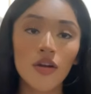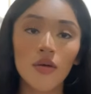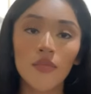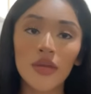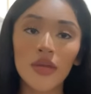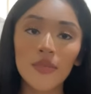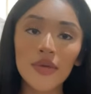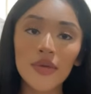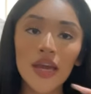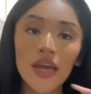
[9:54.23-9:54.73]
know,
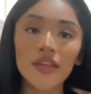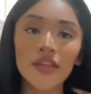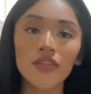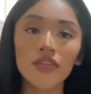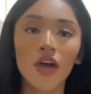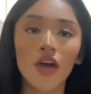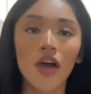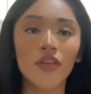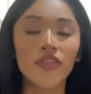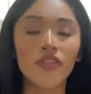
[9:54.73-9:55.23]
maybe I
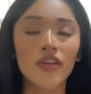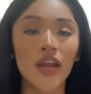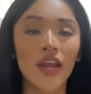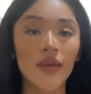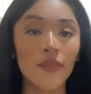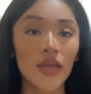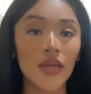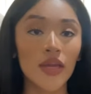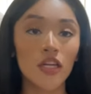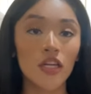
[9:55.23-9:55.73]
thought that
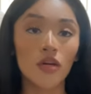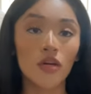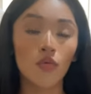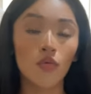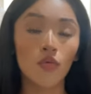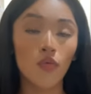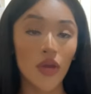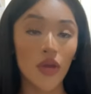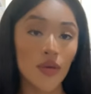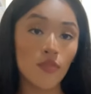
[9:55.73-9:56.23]
I made
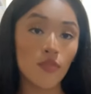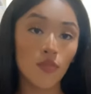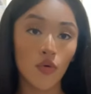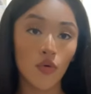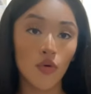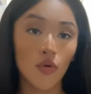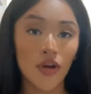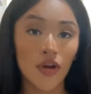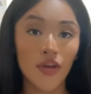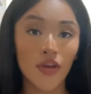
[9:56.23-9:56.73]
way
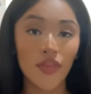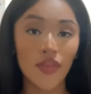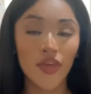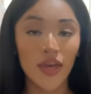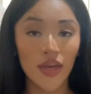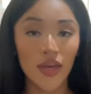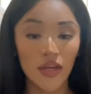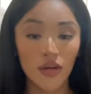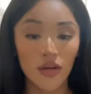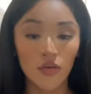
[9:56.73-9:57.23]
more
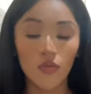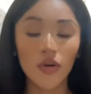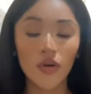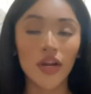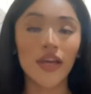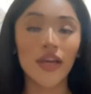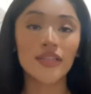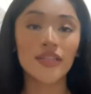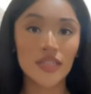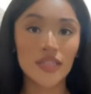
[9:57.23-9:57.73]
than
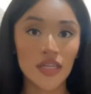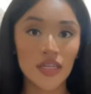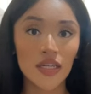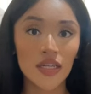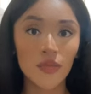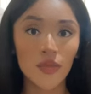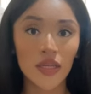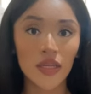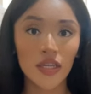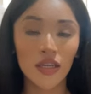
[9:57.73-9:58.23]
what I
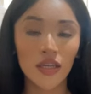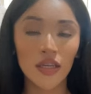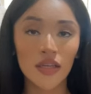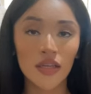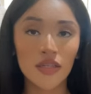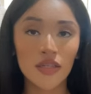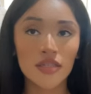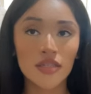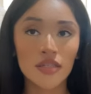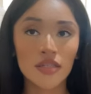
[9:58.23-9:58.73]
did,
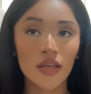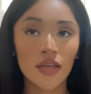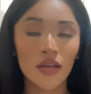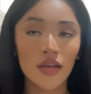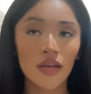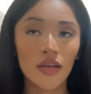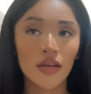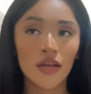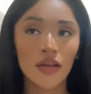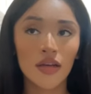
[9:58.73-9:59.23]
because
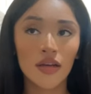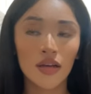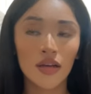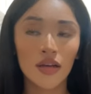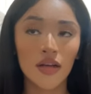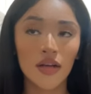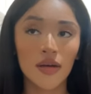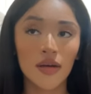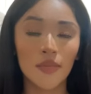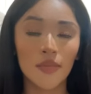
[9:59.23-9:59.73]

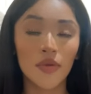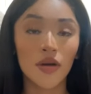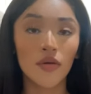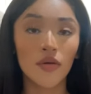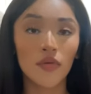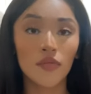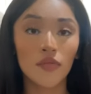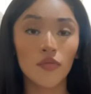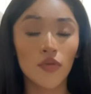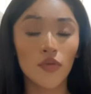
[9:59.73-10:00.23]
One
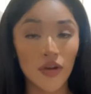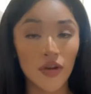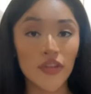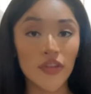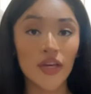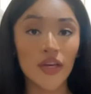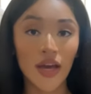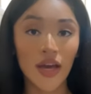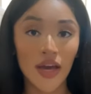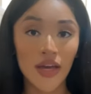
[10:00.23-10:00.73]
of
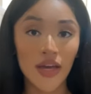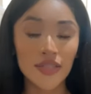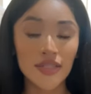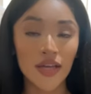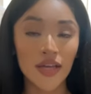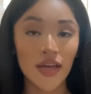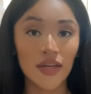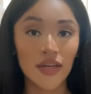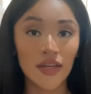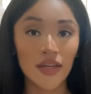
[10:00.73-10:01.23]
the guys
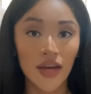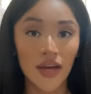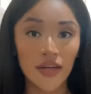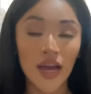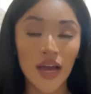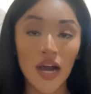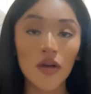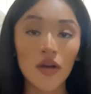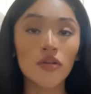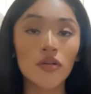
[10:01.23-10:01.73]
that had got
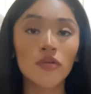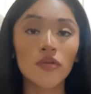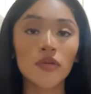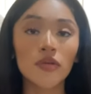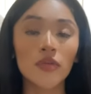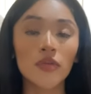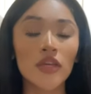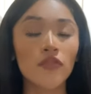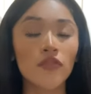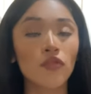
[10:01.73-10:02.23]
an hour
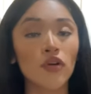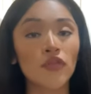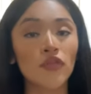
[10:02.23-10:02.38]
with me for